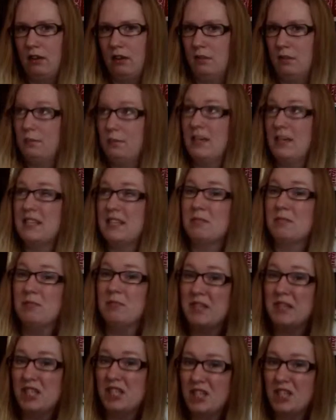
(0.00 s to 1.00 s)
it because I'm
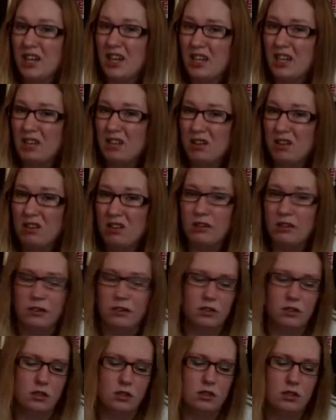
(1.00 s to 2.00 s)
running shy on yarn.
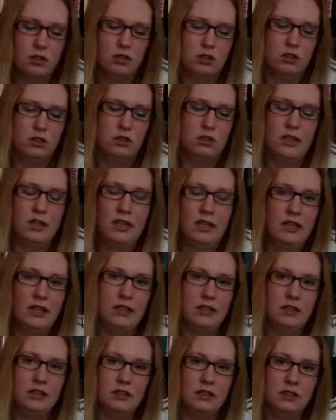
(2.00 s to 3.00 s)

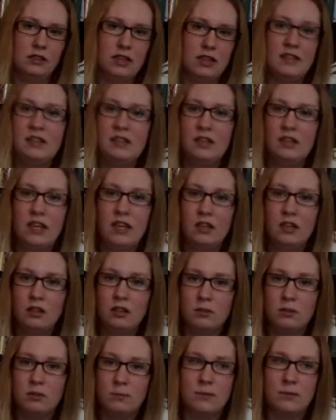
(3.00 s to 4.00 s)
And then laying
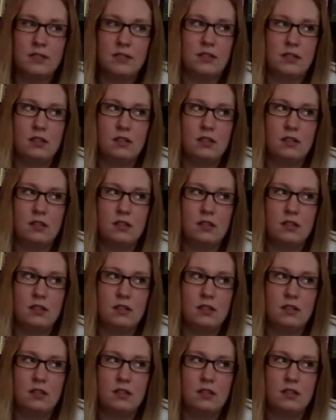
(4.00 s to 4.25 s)
closed.